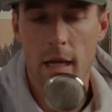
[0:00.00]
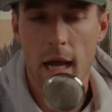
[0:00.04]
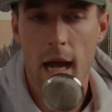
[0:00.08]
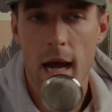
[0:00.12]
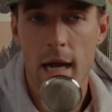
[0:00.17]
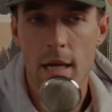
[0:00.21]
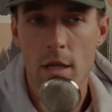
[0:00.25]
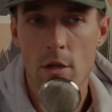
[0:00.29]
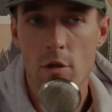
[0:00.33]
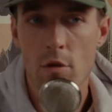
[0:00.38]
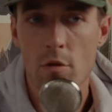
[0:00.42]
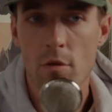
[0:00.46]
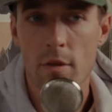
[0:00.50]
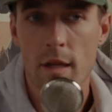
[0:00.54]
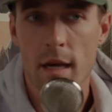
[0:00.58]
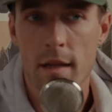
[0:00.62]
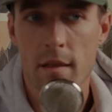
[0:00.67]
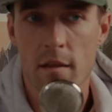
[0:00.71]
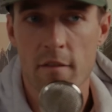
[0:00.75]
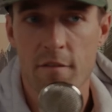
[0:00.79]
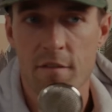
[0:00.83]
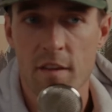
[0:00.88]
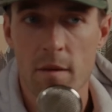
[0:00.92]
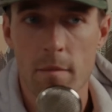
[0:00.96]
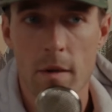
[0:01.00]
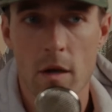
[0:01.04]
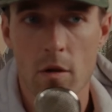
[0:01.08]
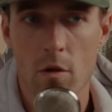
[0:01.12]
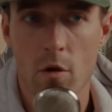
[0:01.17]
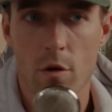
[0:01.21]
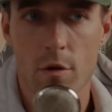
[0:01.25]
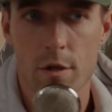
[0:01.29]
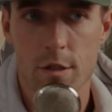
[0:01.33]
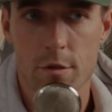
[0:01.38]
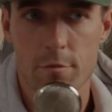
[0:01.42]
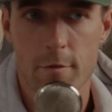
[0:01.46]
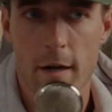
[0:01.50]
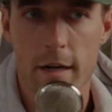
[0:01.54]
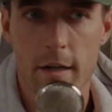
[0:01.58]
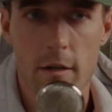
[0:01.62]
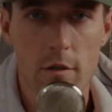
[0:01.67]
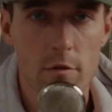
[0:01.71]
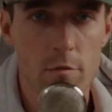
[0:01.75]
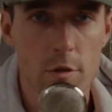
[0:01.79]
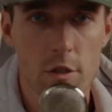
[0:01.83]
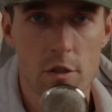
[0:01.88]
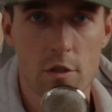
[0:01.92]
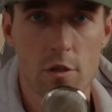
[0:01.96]
I knew that the female course
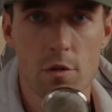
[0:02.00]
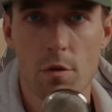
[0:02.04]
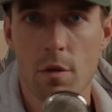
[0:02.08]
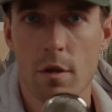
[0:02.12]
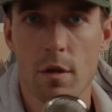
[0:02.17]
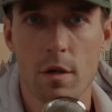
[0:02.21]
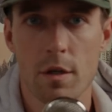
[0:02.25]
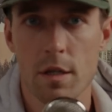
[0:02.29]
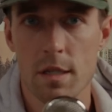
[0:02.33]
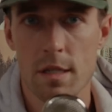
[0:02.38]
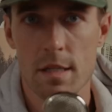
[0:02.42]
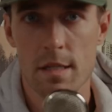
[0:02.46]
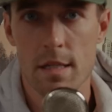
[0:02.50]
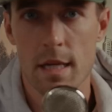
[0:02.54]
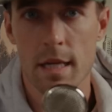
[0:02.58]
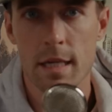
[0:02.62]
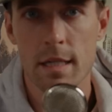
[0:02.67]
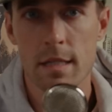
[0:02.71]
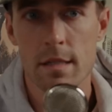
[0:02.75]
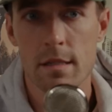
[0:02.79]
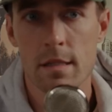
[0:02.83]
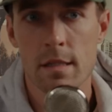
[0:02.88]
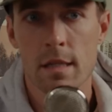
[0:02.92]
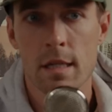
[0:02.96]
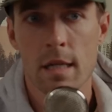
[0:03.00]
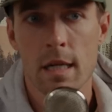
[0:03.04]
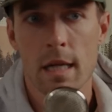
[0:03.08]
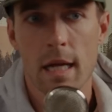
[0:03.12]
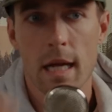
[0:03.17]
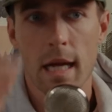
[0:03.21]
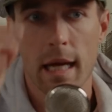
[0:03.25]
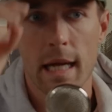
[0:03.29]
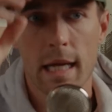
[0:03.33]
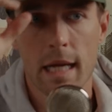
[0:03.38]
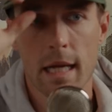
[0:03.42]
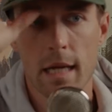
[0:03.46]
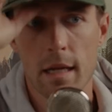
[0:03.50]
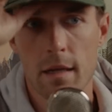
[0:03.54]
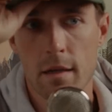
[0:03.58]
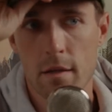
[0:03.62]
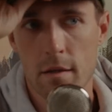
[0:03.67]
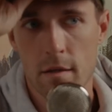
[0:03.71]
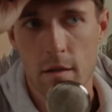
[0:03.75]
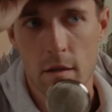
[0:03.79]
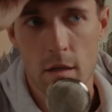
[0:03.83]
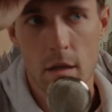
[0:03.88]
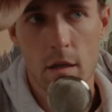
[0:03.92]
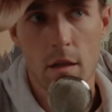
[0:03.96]
record was 2:36,
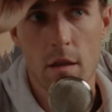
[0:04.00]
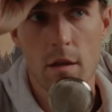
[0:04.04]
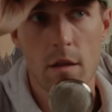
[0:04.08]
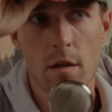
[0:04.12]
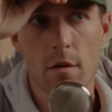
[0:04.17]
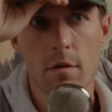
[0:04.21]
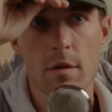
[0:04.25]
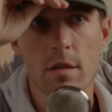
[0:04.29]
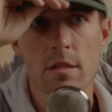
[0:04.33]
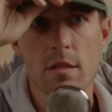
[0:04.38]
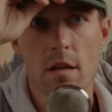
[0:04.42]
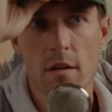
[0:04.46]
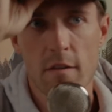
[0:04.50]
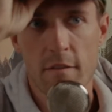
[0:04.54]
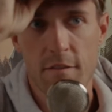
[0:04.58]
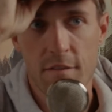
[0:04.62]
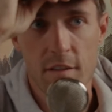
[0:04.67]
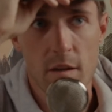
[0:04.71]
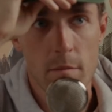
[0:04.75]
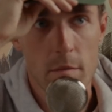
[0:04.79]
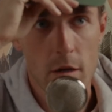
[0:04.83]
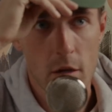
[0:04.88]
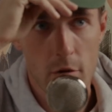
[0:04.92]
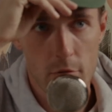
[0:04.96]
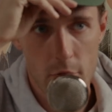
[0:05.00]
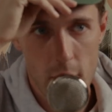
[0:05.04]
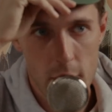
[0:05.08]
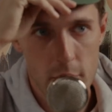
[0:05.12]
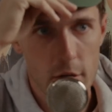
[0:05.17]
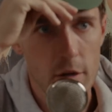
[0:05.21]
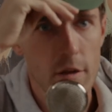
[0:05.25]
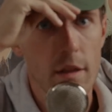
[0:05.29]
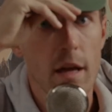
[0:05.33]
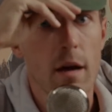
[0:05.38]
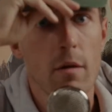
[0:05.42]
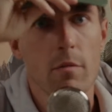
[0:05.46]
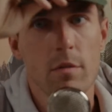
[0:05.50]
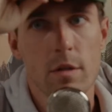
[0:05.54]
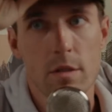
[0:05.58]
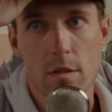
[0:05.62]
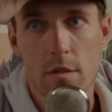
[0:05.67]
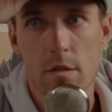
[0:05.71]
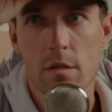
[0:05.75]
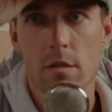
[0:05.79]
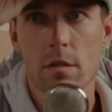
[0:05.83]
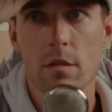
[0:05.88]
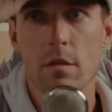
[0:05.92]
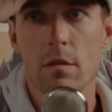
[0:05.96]
and there was a female runner that
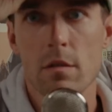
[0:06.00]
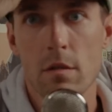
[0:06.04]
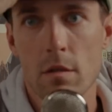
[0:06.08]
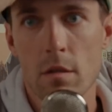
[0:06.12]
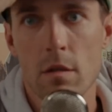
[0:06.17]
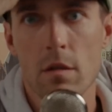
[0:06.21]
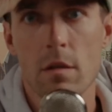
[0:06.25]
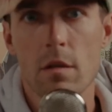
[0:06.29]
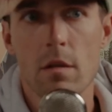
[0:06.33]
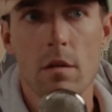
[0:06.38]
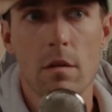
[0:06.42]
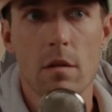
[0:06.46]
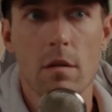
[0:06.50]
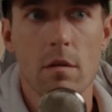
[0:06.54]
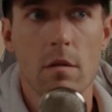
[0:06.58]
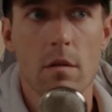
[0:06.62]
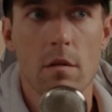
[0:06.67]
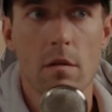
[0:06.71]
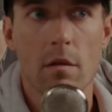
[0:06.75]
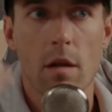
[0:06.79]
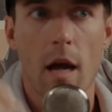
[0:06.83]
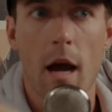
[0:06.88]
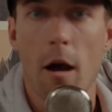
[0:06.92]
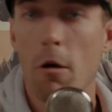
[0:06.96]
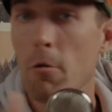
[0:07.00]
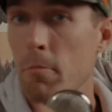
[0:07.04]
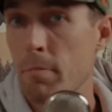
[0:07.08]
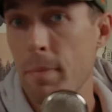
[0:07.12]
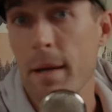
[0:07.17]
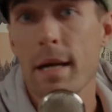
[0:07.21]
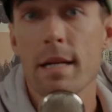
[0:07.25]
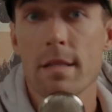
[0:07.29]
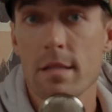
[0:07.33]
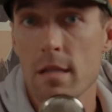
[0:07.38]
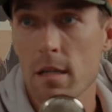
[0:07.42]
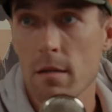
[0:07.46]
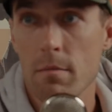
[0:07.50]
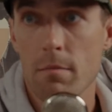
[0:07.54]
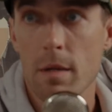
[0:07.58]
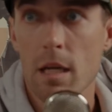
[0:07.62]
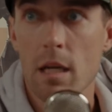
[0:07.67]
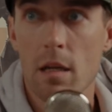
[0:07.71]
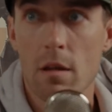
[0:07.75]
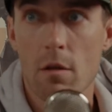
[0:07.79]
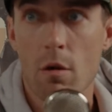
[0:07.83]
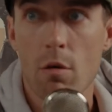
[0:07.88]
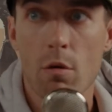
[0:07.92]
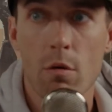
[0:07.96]
was outpacing
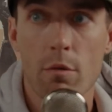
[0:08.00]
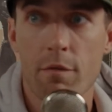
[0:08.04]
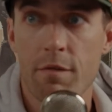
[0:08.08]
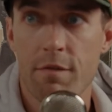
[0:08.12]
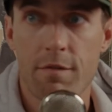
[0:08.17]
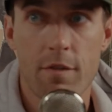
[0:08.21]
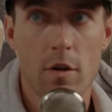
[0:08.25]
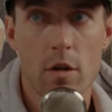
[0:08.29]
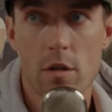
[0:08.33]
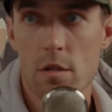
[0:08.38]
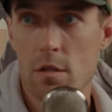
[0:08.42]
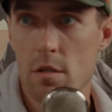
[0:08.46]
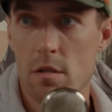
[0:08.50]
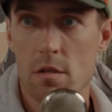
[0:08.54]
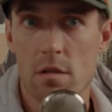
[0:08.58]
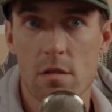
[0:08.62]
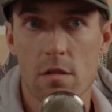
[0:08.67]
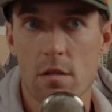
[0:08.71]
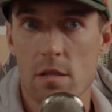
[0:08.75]
me the whole first